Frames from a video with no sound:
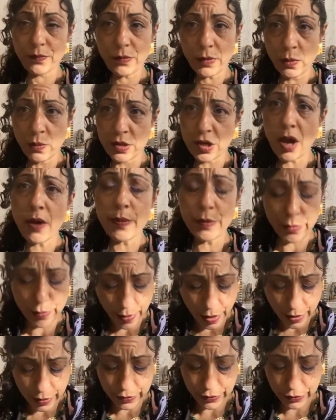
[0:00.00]
which I will
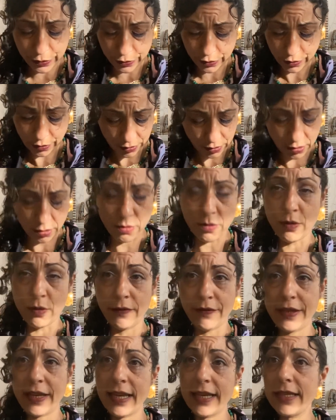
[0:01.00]
post all
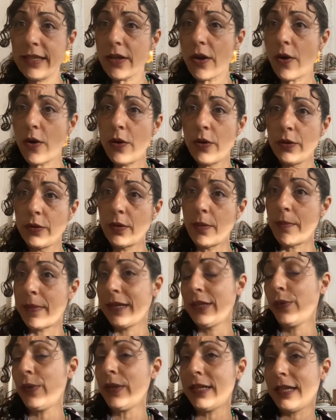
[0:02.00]
of these on my
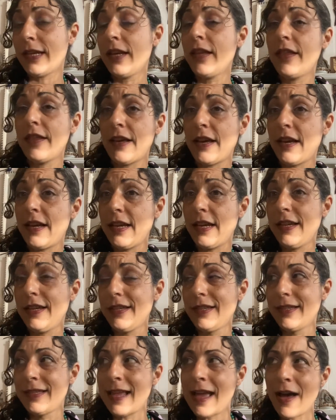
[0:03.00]
Twitter that
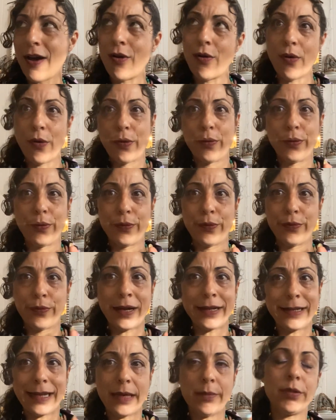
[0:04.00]
is now
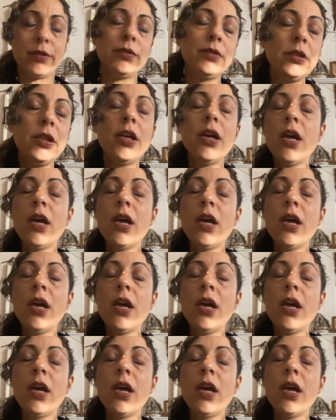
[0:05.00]
red labeled,